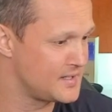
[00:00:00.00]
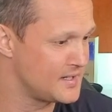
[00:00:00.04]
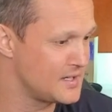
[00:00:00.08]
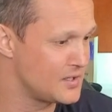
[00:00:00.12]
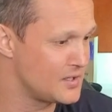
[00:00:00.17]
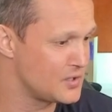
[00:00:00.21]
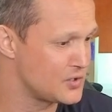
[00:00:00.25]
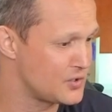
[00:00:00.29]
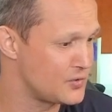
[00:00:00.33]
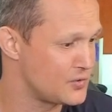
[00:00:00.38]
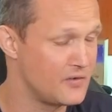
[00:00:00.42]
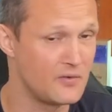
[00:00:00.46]

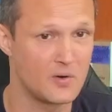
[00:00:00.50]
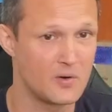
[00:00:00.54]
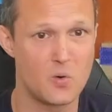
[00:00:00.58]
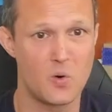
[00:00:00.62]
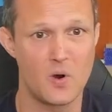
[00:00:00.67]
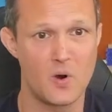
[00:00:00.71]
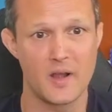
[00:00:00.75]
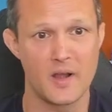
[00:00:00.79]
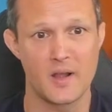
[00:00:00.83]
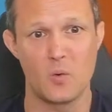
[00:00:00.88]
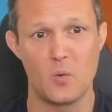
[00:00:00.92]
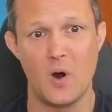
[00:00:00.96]
industry for
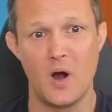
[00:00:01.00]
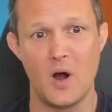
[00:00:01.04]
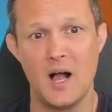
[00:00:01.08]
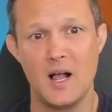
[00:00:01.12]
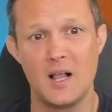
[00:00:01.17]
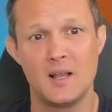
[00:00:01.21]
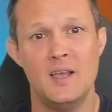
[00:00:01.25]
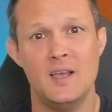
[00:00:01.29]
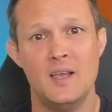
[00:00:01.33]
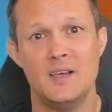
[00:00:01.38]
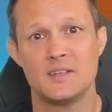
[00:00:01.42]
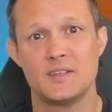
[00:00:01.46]
quite a
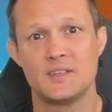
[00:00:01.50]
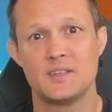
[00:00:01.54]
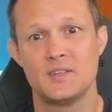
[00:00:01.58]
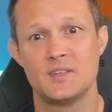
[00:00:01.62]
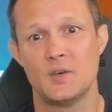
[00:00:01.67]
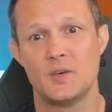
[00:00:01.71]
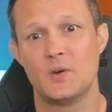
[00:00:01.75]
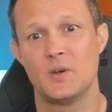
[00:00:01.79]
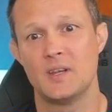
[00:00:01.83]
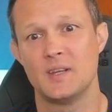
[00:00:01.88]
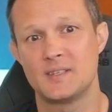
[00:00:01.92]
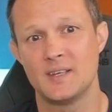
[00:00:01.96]
while.
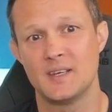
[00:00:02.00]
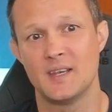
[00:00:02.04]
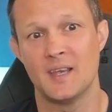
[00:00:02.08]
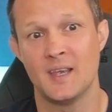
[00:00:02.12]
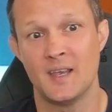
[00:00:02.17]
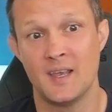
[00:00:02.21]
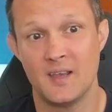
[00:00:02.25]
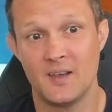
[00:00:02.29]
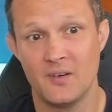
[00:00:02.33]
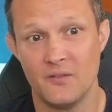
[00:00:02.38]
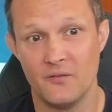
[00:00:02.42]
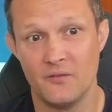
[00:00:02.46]
So it's
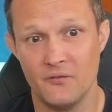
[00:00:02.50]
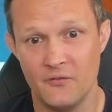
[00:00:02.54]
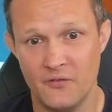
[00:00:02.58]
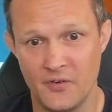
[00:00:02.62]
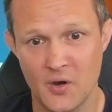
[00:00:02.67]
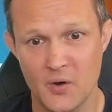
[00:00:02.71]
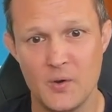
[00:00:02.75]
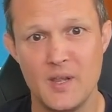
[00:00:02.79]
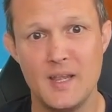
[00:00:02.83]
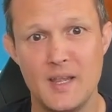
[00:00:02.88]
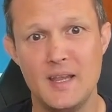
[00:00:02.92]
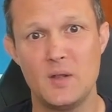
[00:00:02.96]
a
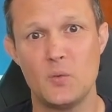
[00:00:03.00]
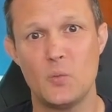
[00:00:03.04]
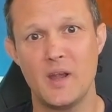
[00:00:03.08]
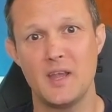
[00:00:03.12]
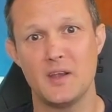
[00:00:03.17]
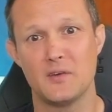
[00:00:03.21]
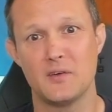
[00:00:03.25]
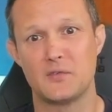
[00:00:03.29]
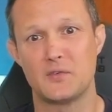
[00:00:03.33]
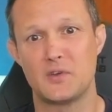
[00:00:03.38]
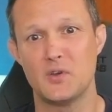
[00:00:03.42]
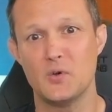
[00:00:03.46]
very neat
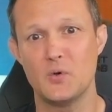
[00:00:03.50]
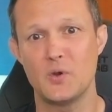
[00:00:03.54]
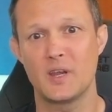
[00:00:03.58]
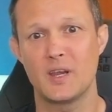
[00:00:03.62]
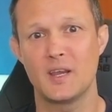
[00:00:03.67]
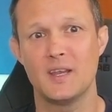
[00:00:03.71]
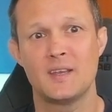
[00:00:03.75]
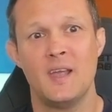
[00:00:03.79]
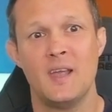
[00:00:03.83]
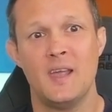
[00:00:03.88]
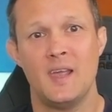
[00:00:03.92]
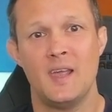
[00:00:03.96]
way of doing
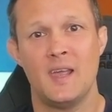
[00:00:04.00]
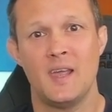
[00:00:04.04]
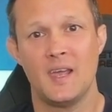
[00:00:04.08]
it.